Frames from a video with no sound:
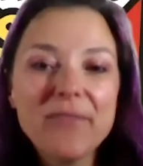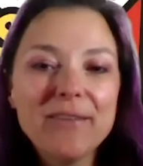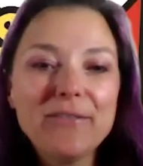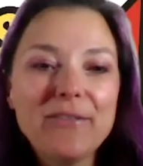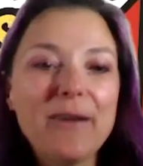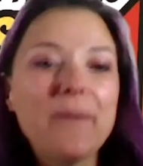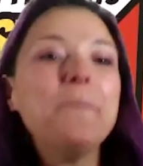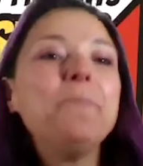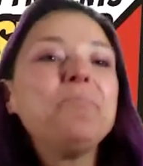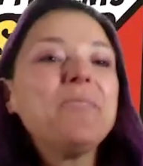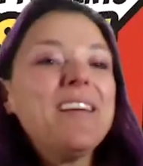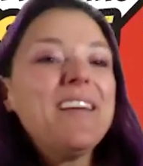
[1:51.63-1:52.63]
So
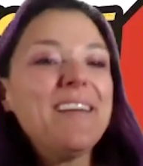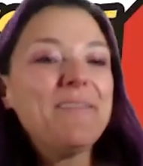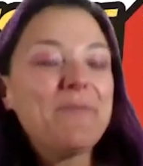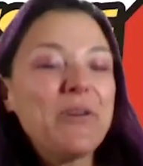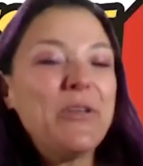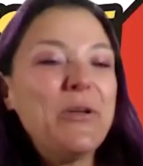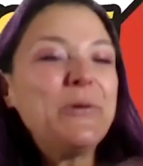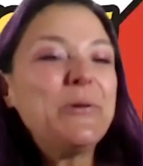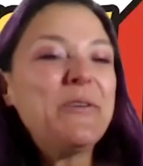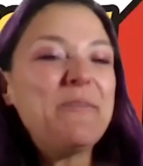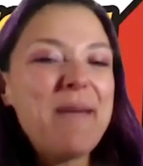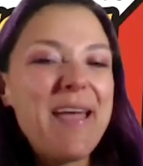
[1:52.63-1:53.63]
for you to
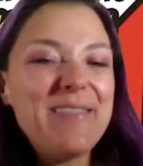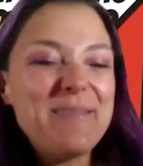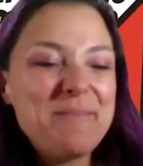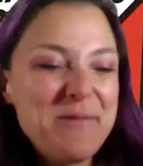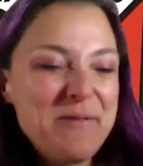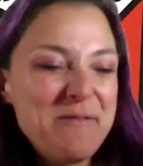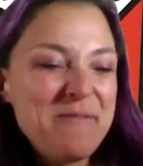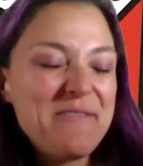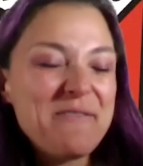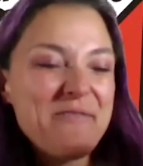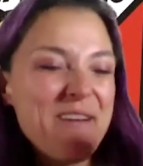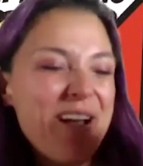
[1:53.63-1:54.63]
have made the move
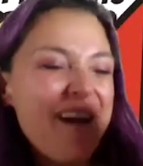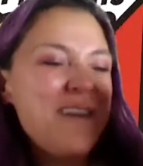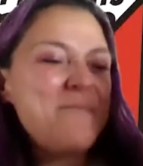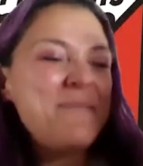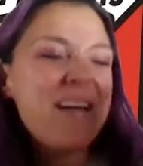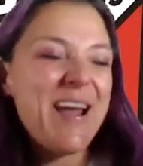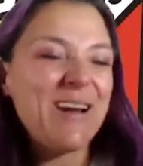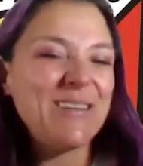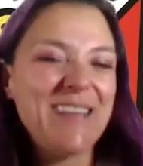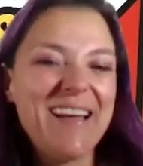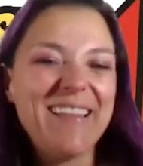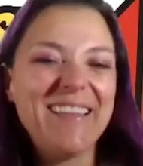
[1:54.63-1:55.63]
from
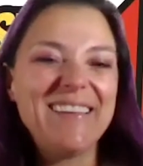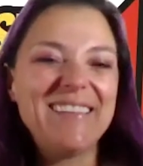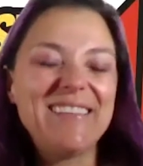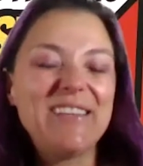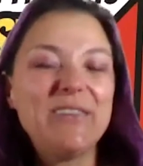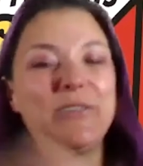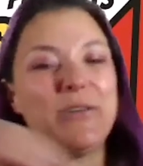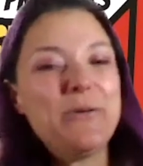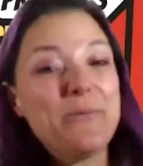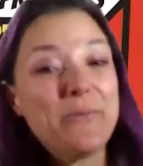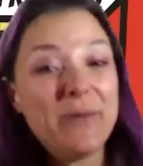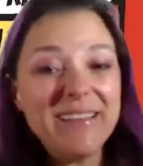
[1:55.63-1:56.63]
hairstylist
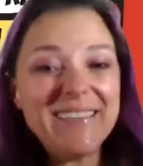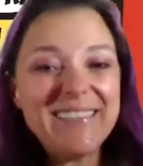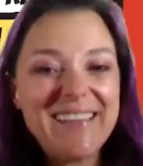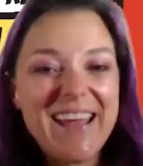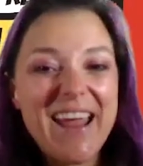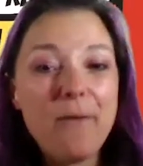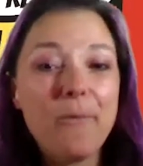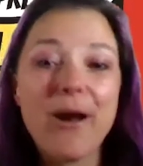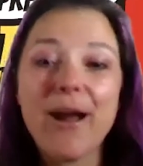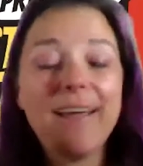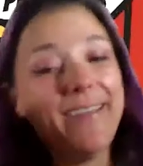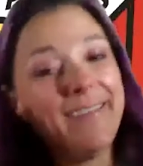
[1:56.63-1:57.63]
to real estate,
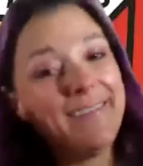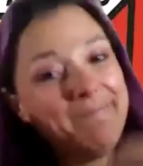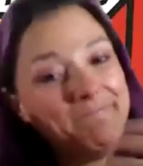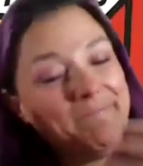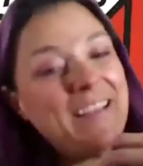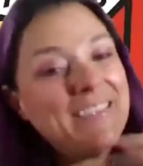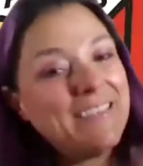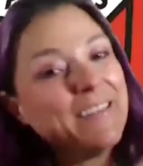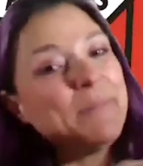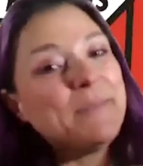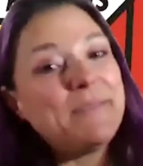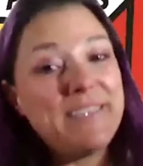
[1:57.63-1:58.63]
where it's a little
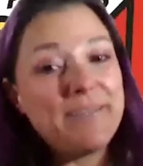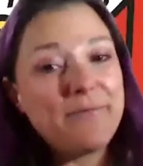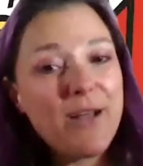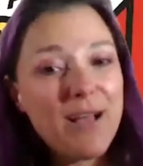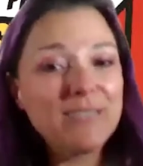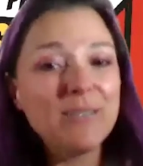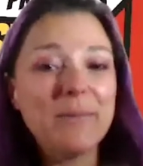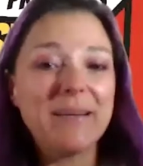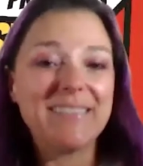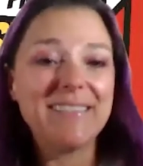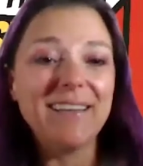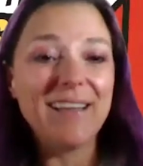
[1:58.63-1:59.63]
bit of a different hustle, but
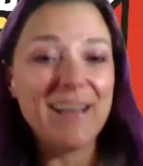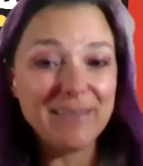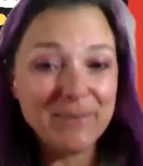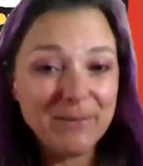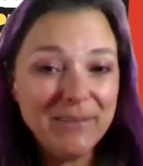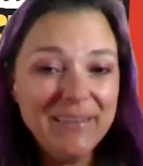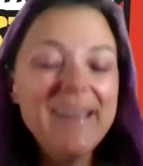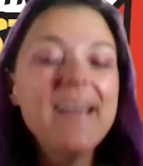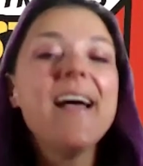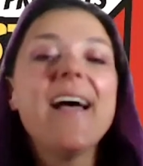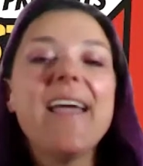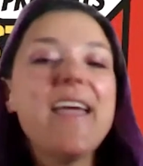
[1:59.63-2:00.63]
it's still a hustle,
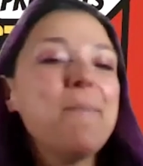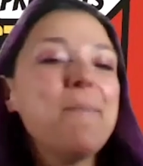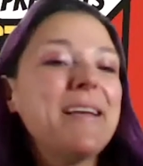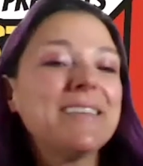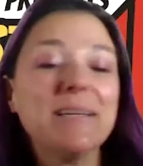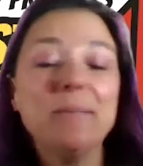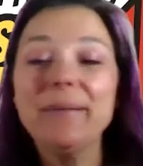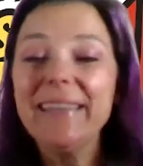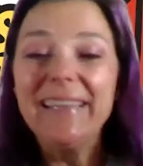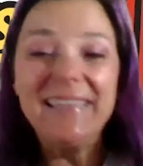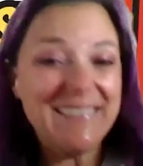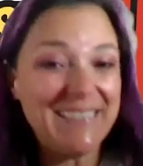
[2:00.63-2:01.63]
it makes
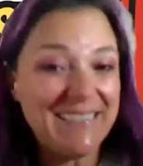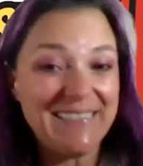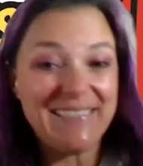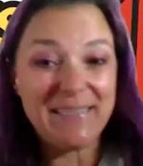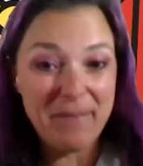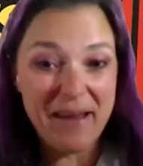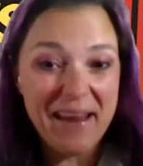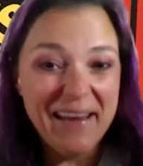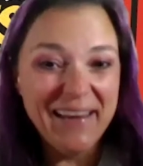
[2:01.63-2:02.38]
complete sense to me.